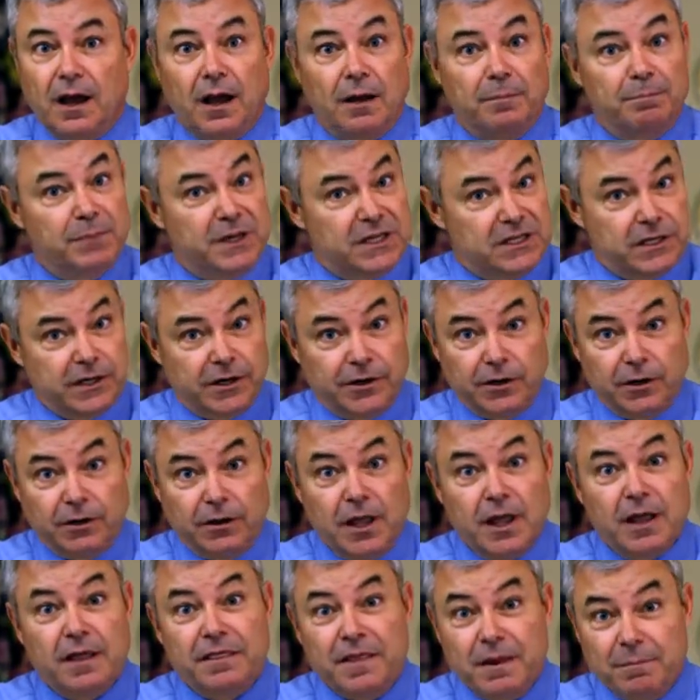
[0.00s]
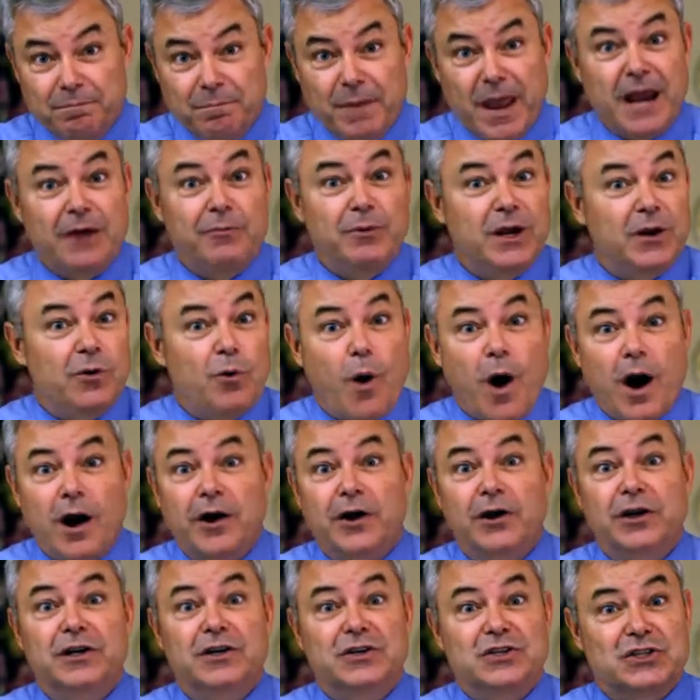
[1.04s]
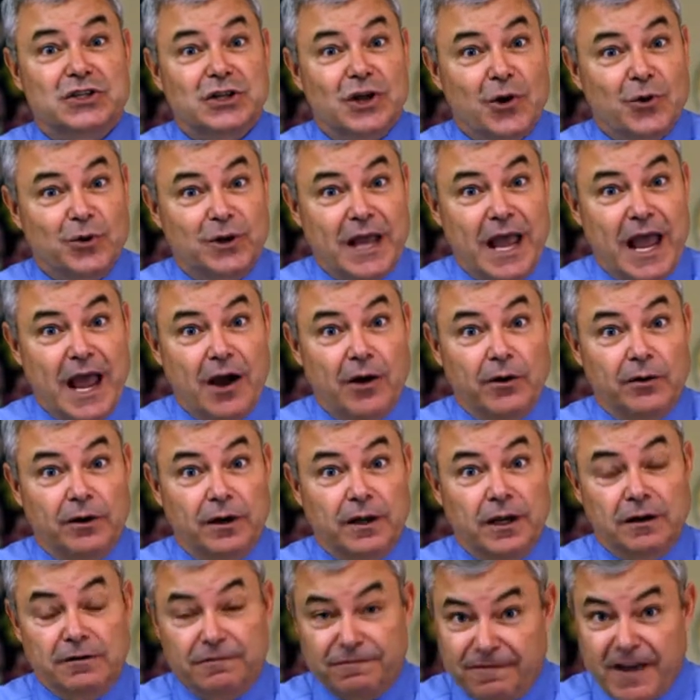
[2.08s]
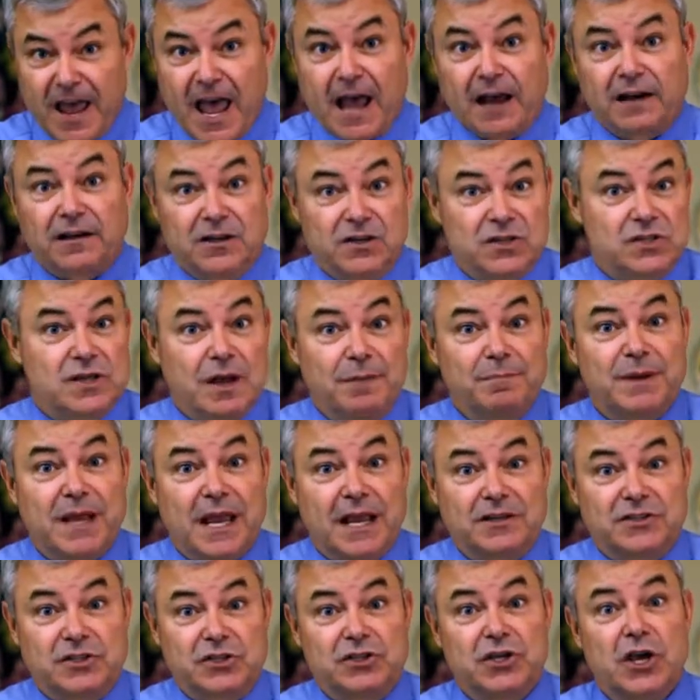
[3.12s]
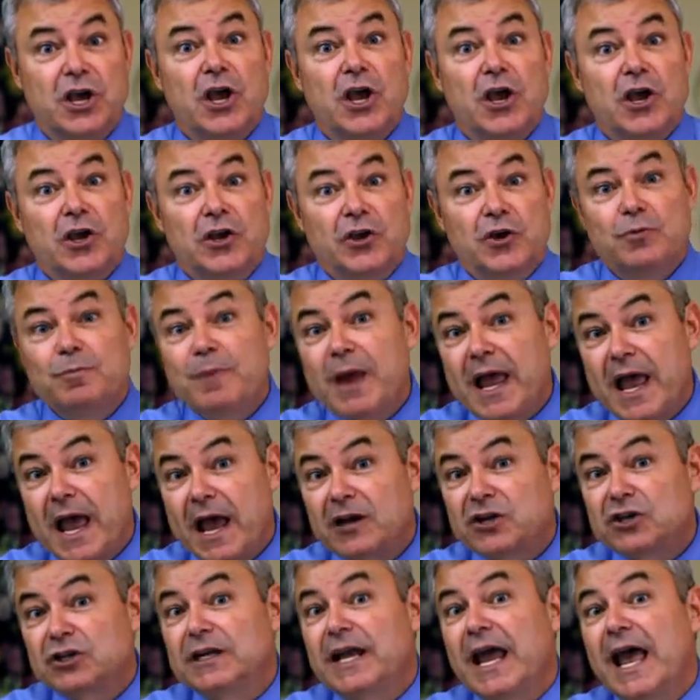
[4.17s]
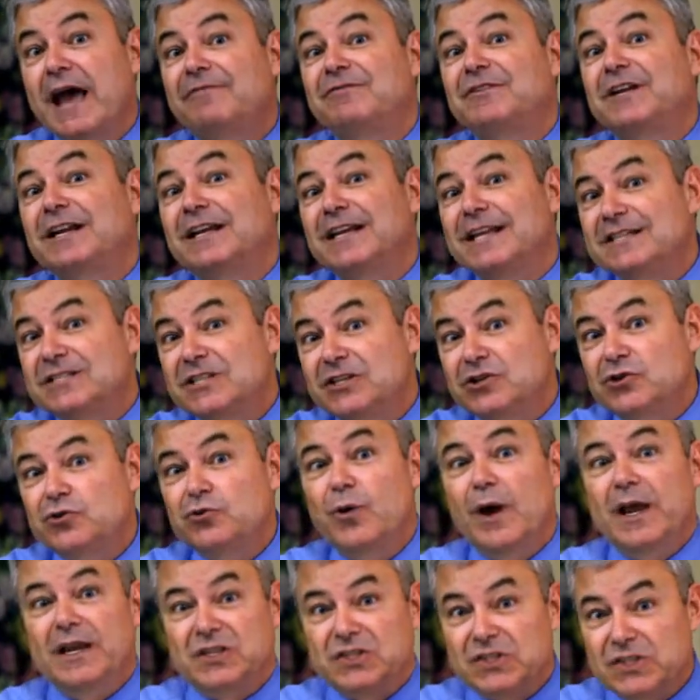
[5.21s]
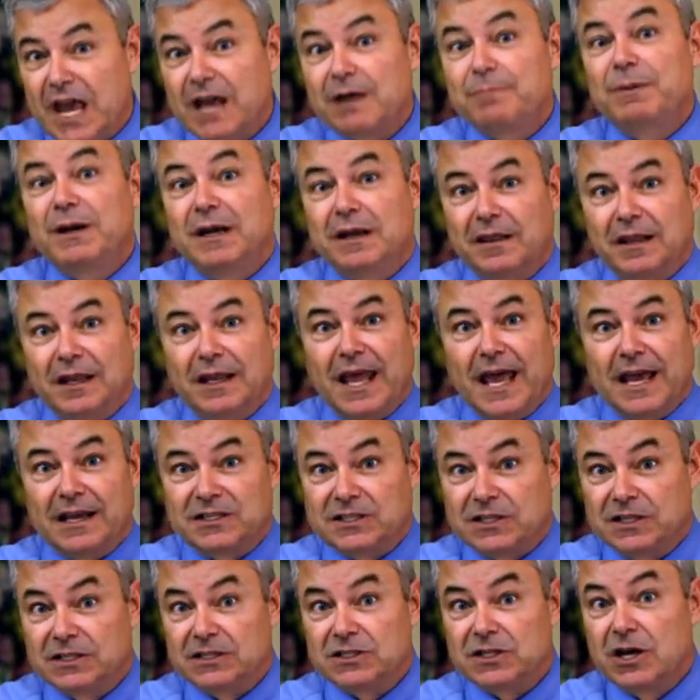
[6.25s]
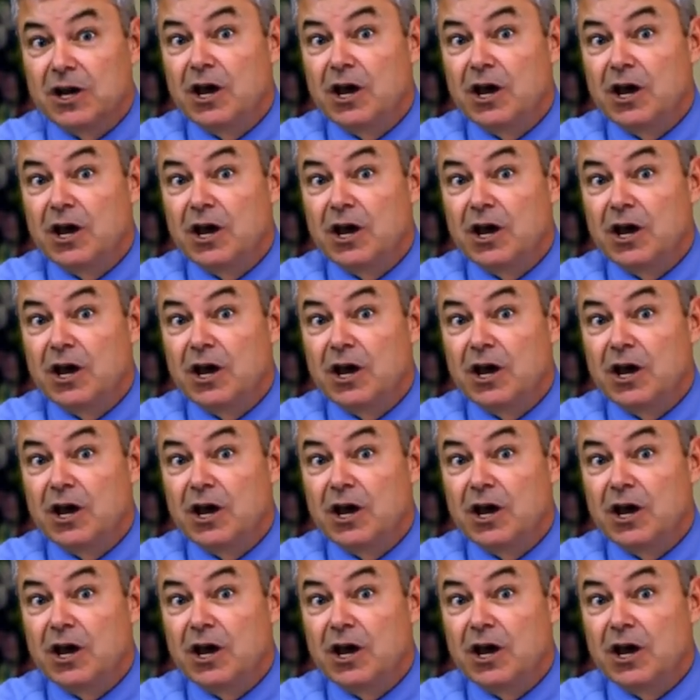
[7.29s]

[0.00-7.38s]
material that may require you to slow down. In fact, in some cases, you may actually have to listen to a segment of the lessons